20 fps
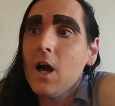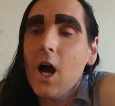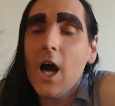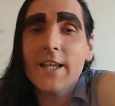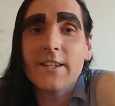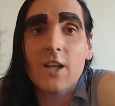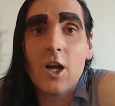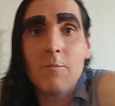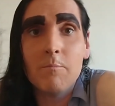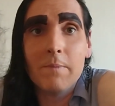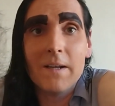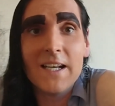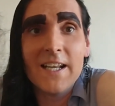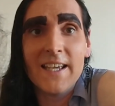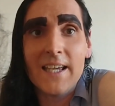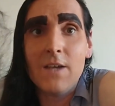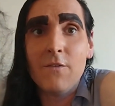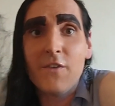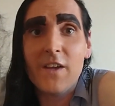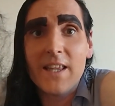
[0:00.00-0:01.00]
I don't
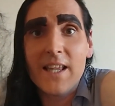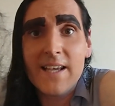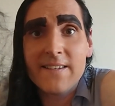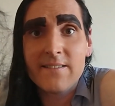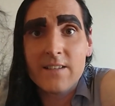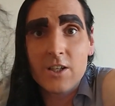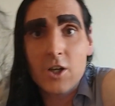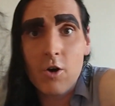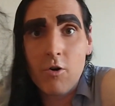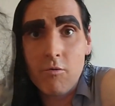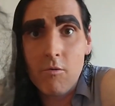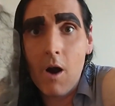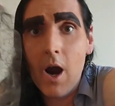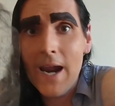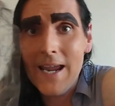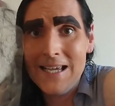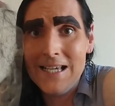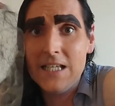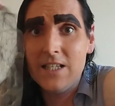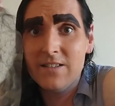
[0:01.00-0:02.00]
believe it. That's
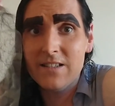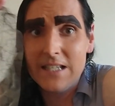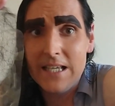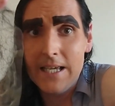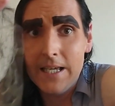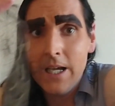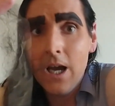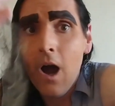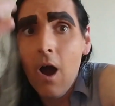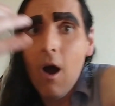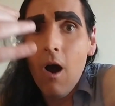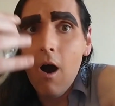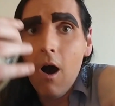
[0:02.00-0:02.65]
crazy.